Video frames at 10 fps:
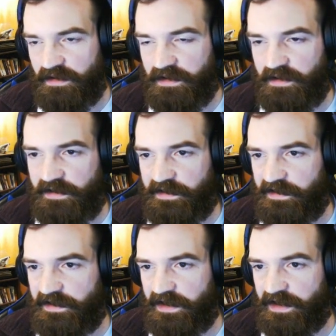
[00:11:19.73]

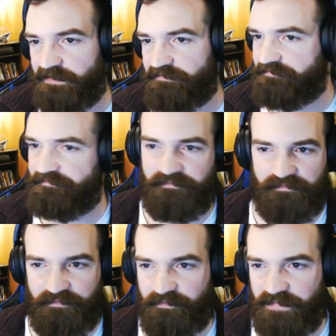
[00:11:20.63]
Like
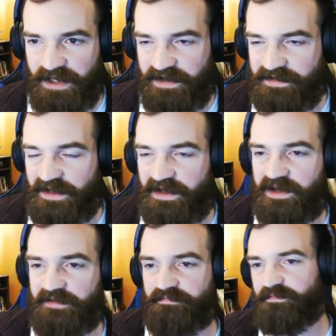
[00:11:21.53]
I said, I